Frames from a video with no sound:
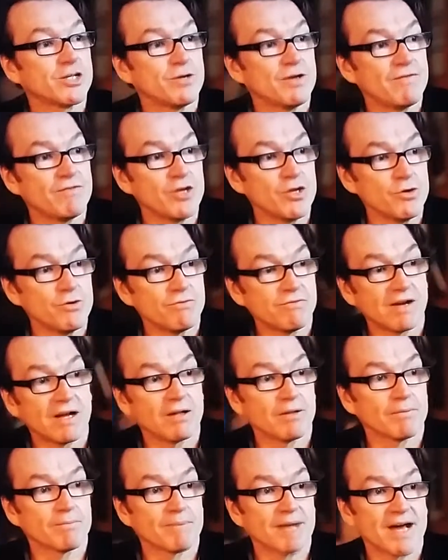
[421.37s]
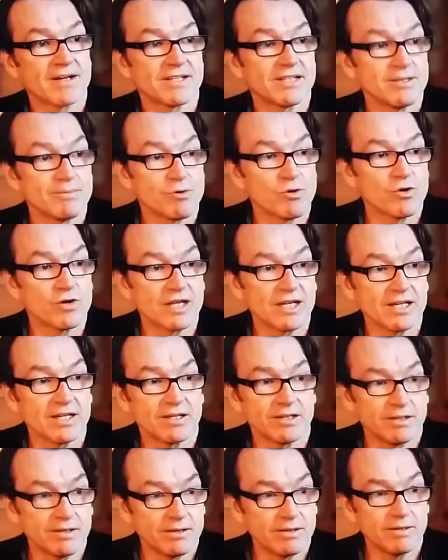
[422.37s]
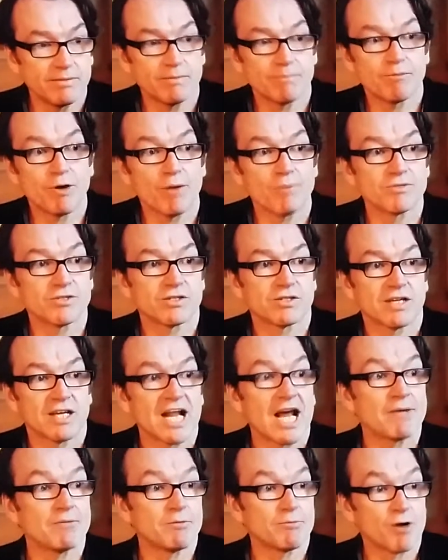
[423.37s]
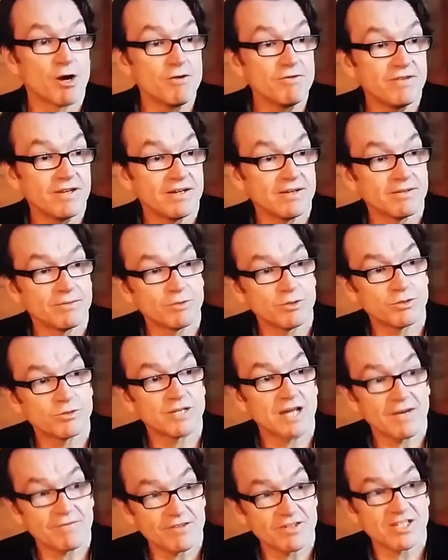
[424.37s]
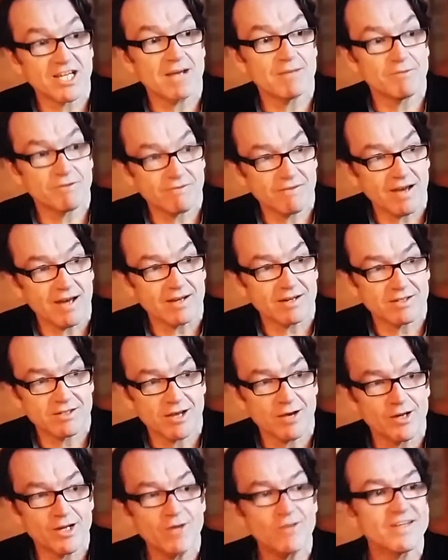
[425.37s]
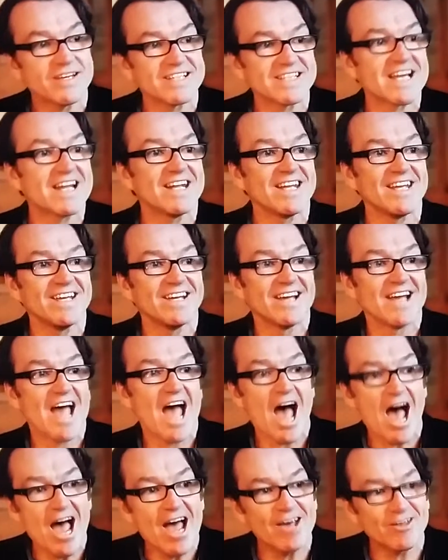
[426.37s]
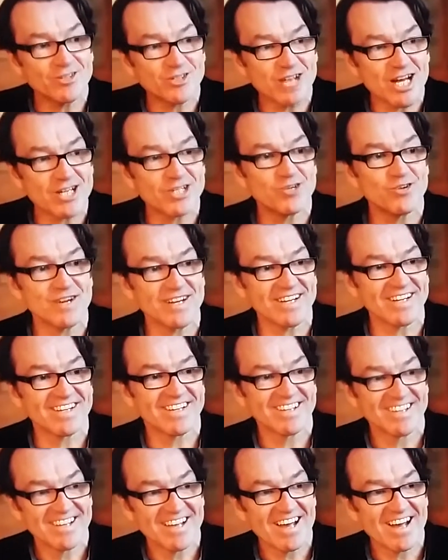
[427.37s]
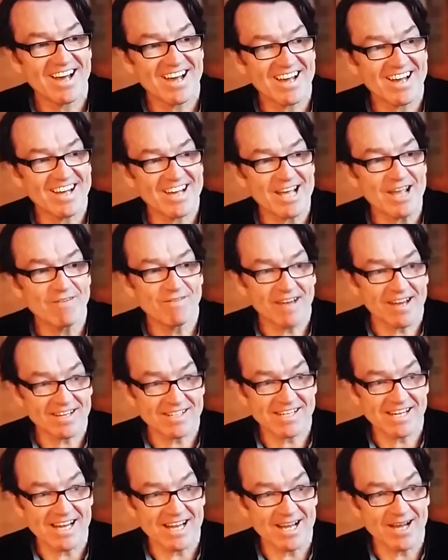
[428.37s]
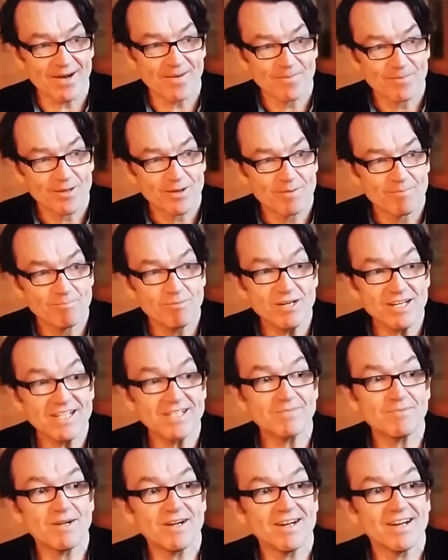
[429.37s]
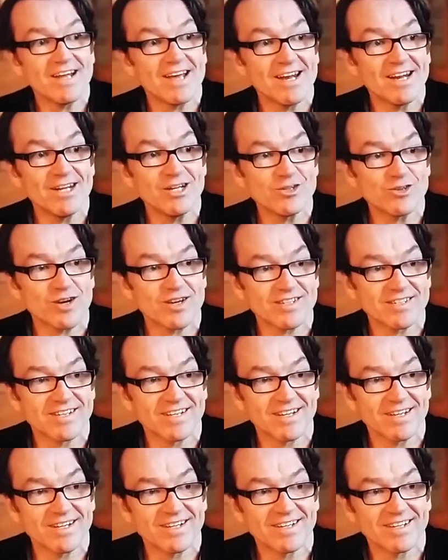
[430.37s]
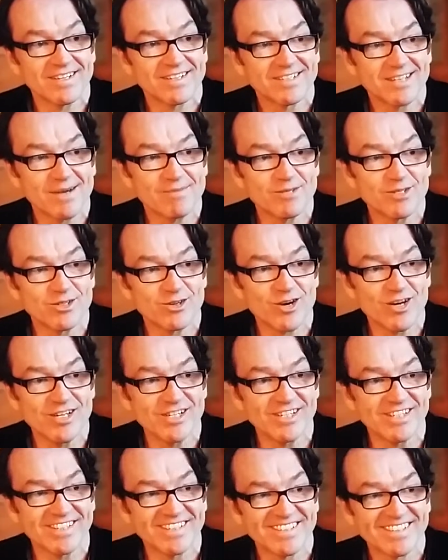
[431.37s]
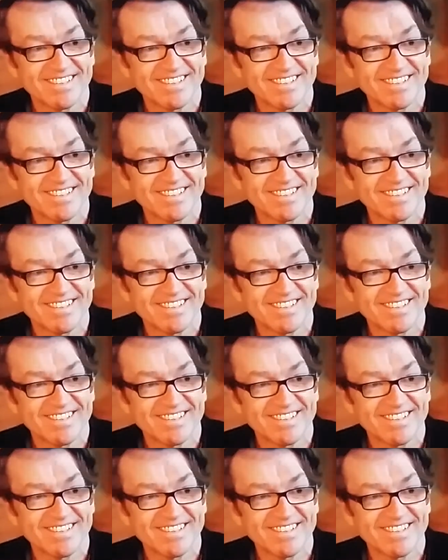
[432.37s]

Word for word: to if you felt bad in the morning and popped an ibuprofen, which had the same effect. So I don't think there's any earth-shattering uh, effects here, but it's been an, an interesting demonstration.